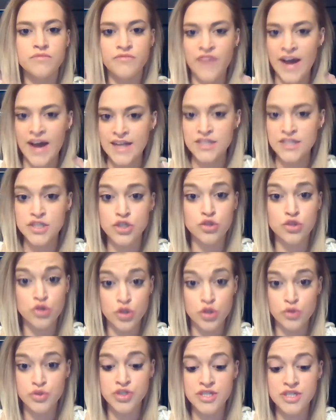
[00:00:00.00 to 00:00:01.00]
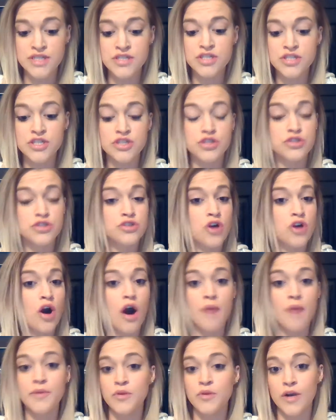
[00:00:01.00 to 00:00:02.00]
find solutions to just
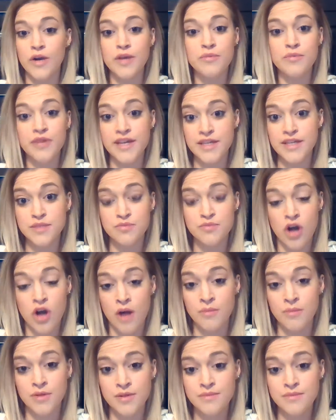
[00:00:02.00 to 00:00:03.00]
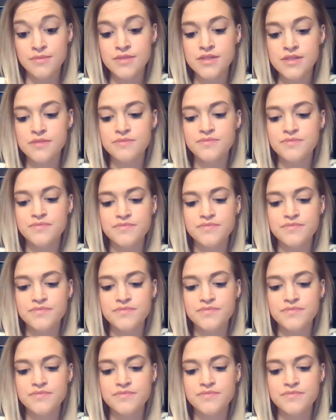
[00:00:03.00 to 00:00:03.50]
common workplace problems.